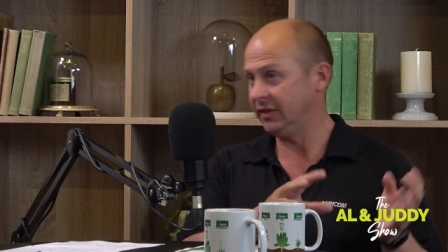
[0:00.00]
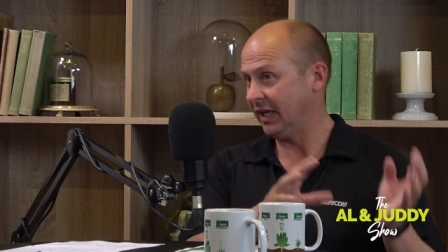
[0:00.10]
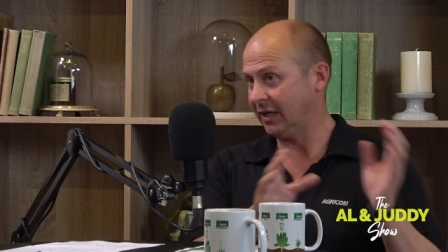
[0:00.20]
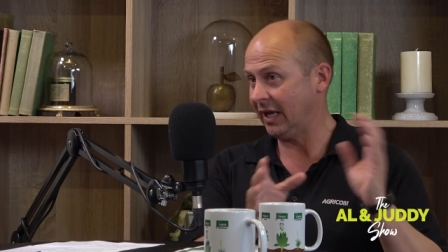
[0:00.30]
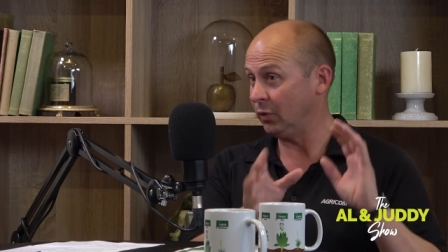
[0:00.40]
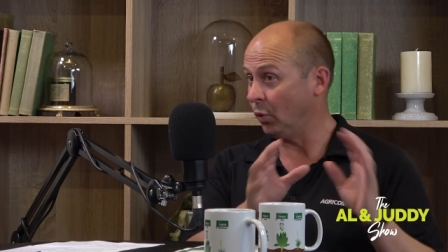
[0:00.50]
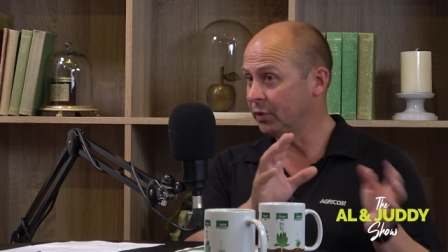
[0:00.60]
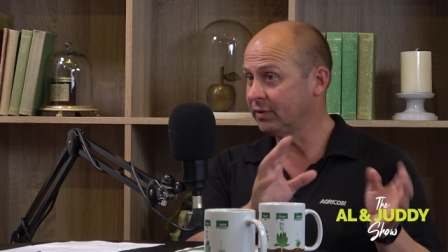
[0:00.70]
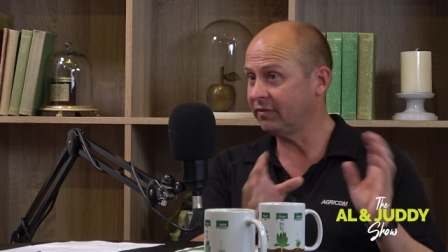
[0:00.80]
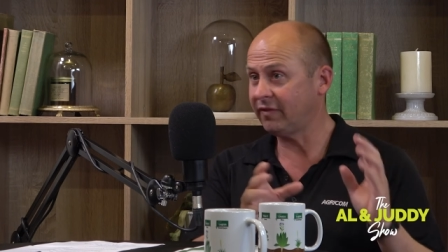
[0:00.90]
in that late
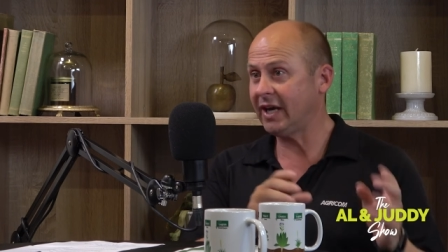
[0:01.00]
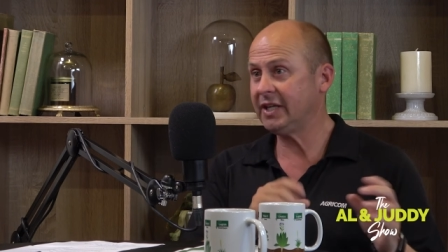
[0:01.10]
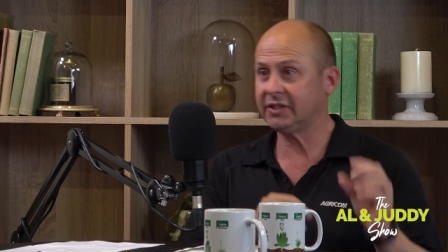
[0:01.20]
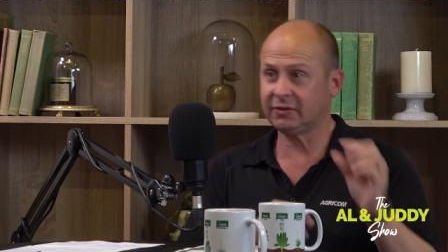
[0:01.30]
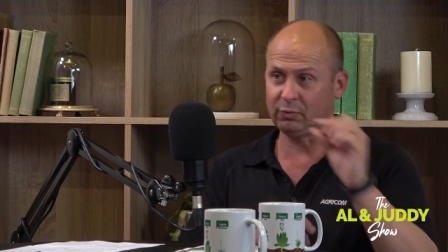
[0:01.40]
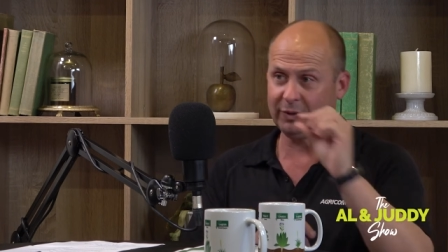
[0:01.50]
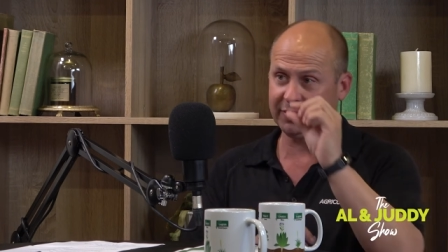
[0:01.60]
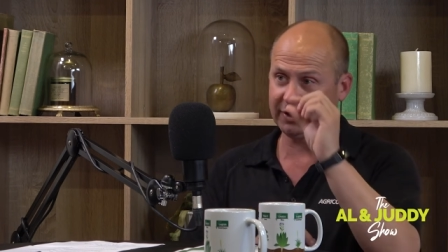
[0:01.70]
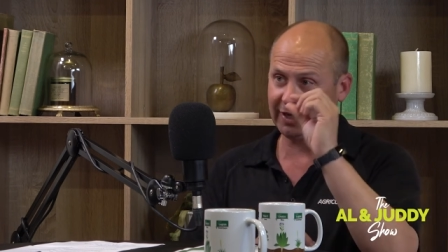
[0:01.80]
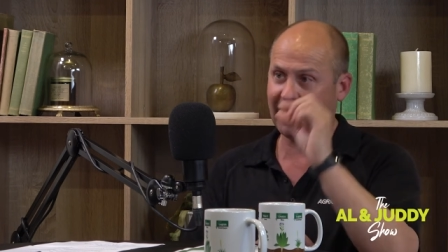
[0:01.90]
autumn phase
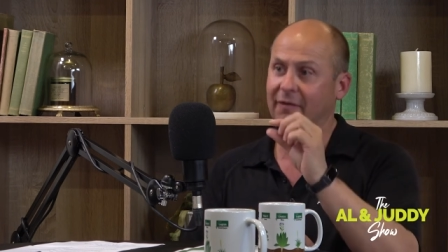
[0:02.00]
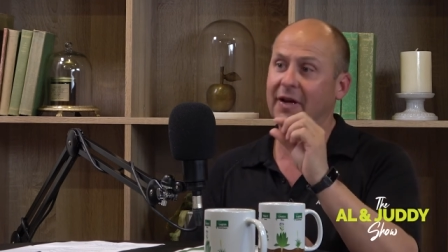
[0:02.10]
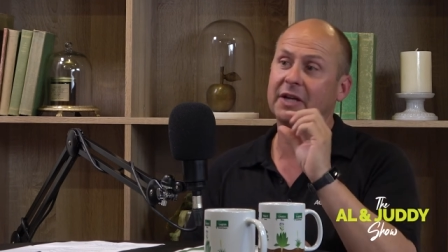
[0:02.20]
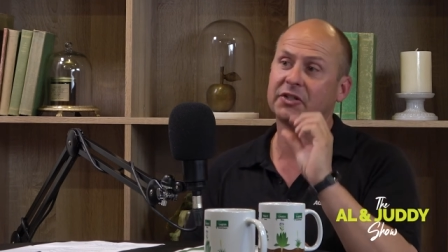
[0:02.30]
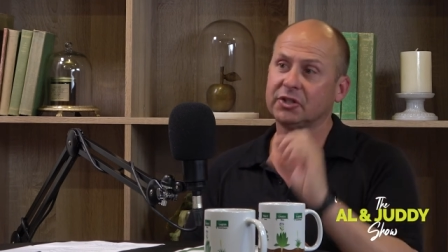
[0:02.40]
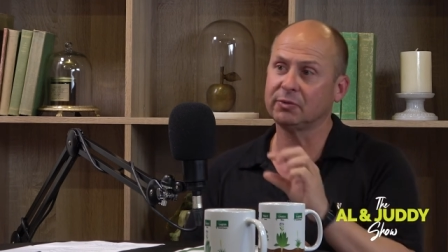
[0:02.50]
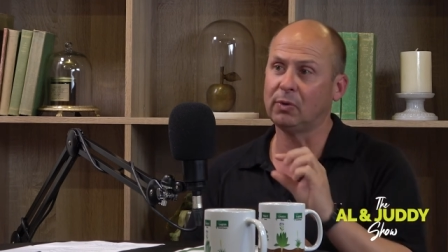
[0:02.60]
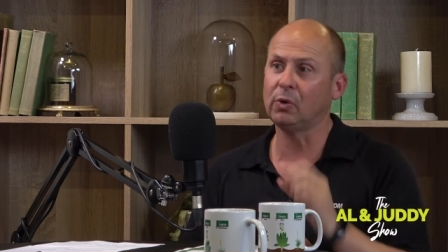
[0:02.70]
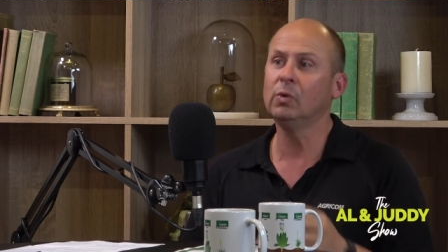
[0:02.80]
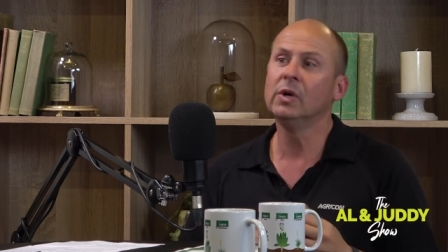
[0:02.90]
when the larvae are
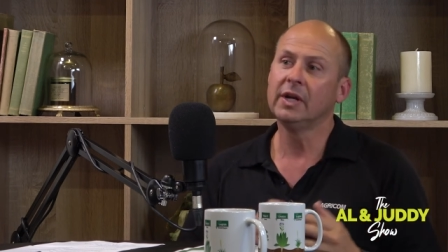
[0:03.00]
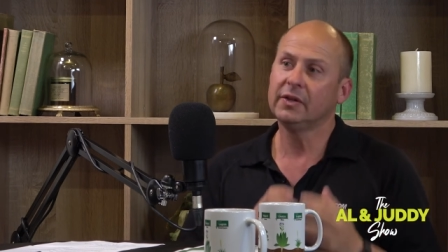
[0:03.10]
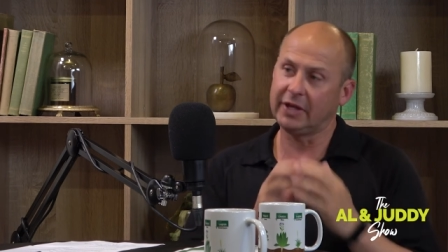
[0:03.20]
small